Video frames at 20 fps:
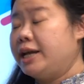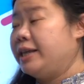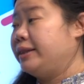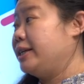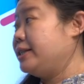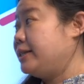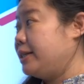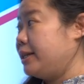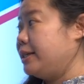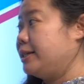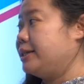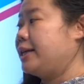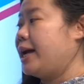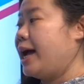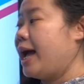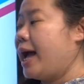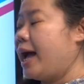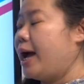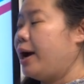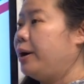This is
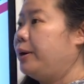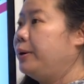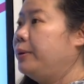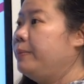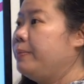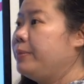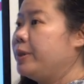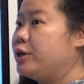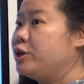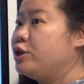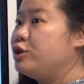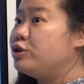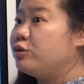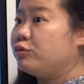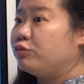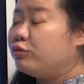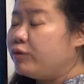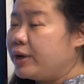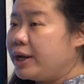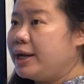how you
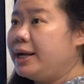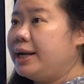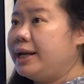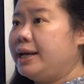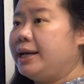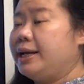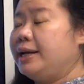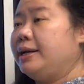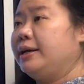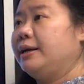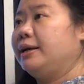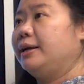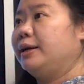should really